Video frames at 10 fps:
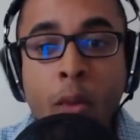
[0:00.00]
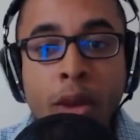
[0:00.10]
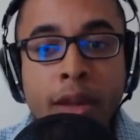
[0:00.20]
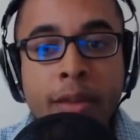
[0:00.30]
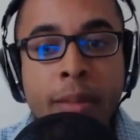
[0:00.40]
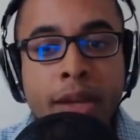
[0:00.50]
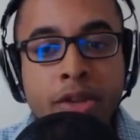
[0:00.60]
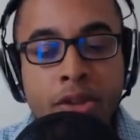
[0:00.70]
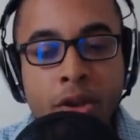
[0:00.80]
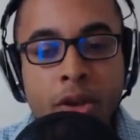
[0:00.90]
we need to make
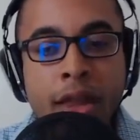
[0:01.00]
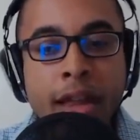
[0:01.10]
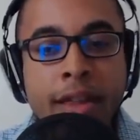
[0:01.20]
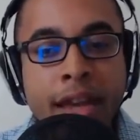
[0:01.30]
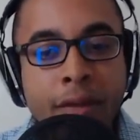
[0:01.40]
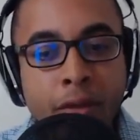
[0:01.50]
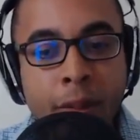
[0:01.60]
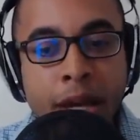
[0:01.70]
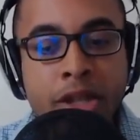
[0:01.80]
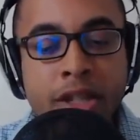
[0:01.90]
sure that the
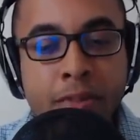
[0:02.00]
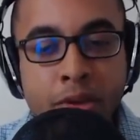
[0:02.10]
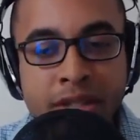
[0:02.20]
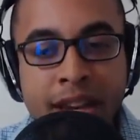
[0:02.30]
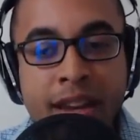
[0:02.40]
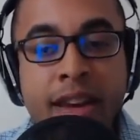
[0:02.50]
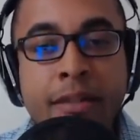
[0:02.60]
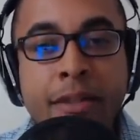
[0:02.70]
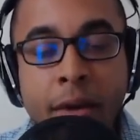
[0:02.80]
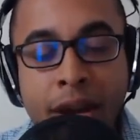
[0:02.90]
information is presented in a
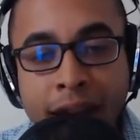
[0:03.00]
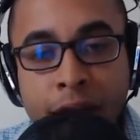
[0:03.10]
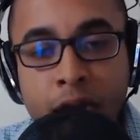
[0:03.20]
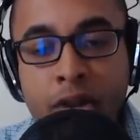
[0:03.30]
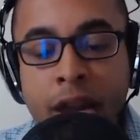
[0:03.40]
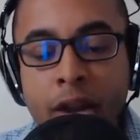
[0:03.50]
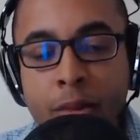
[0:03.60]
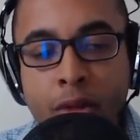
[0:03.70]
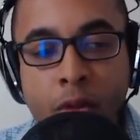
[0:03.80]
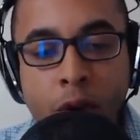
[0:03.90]
very
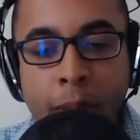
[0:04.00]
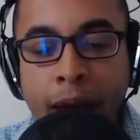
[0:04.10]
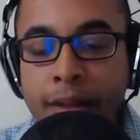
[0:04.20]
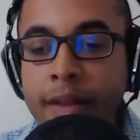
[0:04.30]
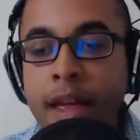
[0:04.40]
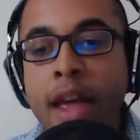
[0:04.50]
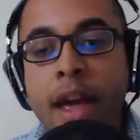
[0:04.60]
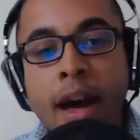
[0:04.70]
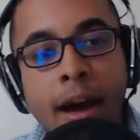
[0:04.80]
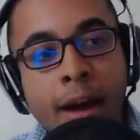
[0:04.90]
understandable format.
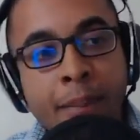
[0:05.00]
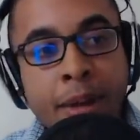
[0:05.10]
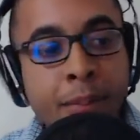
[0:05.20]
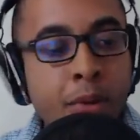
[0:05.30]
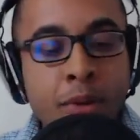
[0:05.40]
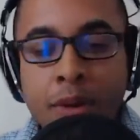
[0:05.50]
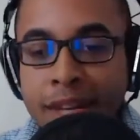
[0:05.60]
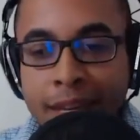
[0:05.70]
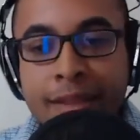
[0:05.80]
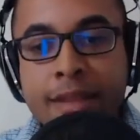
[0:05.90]
People
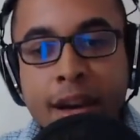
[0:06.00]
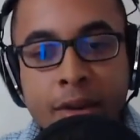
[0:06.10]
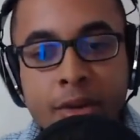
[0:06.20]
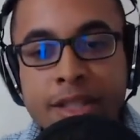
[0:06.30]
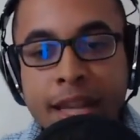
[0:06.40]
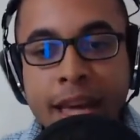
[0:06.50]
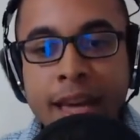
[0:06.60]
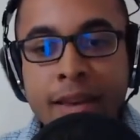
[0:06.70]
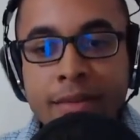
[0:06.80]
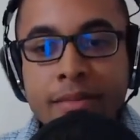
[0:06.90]
need to
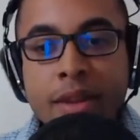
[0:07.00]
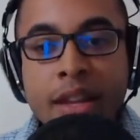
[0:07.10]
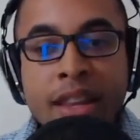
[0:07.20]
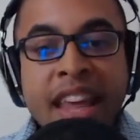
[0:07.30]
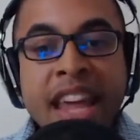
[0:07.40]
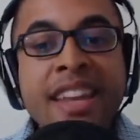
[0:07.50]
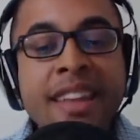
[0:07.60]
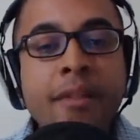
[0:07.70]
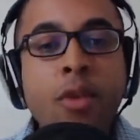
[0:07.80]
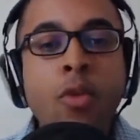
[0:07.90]
understand, they need to
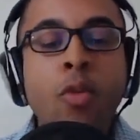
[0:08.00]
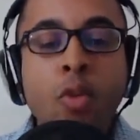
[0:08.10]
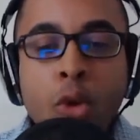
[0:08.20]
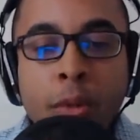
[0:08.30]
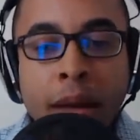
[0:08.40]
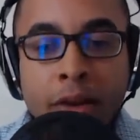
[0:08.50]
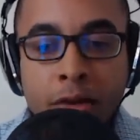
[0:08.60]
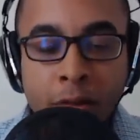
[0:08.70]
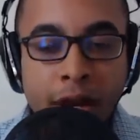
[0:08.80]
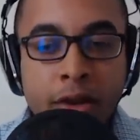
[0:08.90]
have a
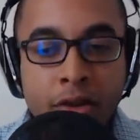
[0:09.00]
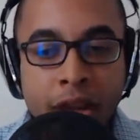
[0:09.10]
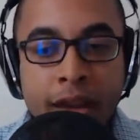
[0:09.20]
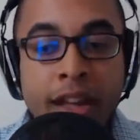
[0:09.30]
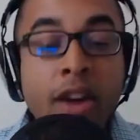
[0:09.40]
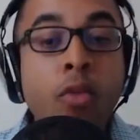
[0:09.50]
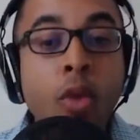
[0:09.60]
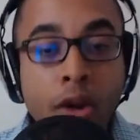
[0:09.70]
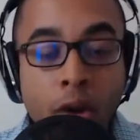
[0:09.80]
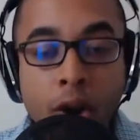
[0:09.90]
rudimentary understanding of
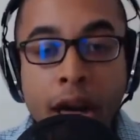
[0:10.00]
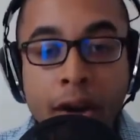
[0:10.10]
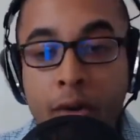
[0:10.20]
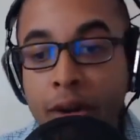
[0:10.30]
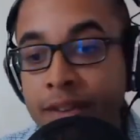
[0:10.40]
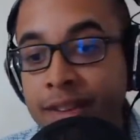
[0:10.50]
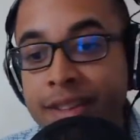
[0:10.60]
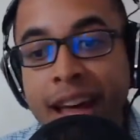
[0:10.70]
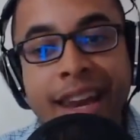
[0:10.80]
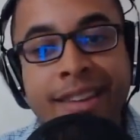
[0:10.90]
what Cardano is. It's
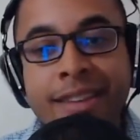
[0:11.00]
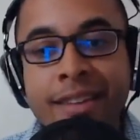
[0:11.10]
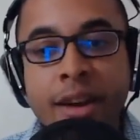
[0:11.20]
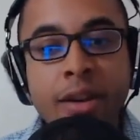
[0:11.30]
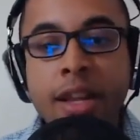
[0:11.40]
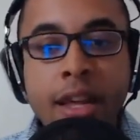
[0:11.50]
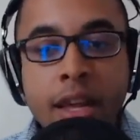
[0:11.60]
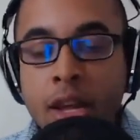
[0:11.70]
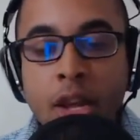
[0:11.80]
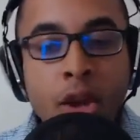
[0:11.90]
not necessarily,
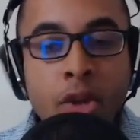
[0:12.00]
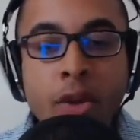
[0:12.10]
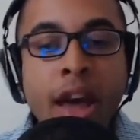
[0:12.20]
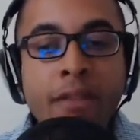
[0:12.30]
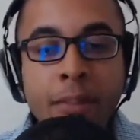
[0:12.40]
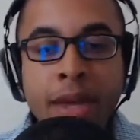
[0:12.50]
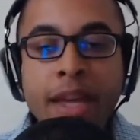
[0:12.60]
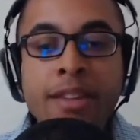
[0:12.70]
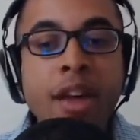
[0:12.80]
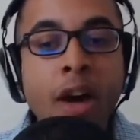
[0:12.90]
you don't have to be
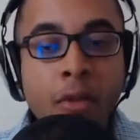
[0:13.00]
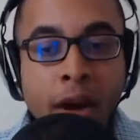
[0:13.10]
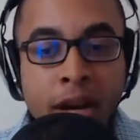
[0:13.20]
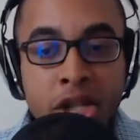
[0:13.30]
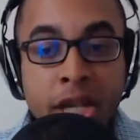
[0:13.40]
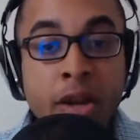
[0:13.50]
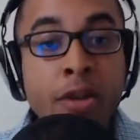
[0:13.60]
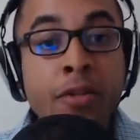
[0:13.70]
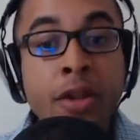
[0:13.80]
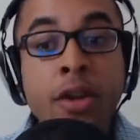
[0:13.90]
a software engineer to
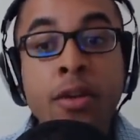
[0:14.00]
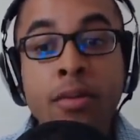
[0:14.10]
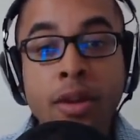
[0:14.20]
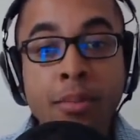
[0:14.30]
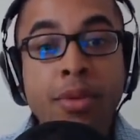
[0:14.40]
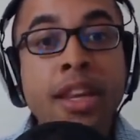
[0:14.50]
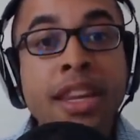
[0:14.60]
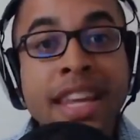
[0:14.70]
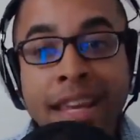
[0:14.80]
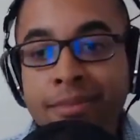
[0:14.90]
feel
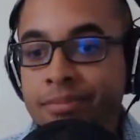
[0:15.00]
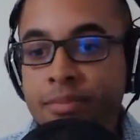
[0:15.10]
completely